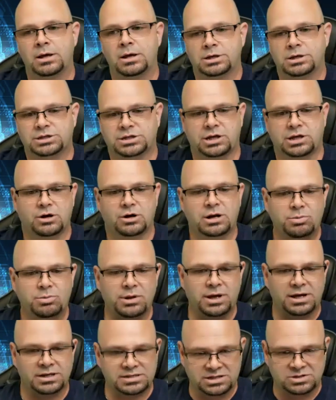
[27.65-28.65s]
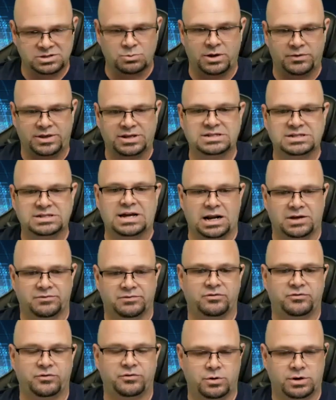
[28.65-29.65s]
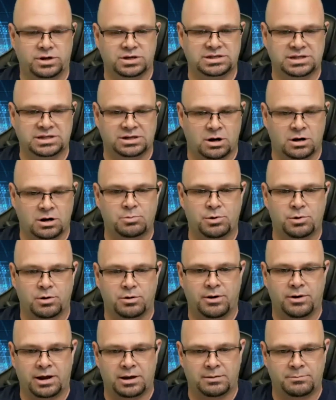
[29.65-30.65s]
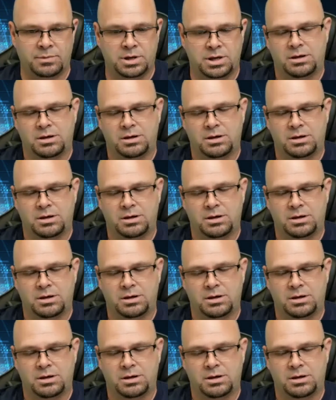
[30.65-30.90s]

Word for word: Security Plus is one that's kind of a focus in our program.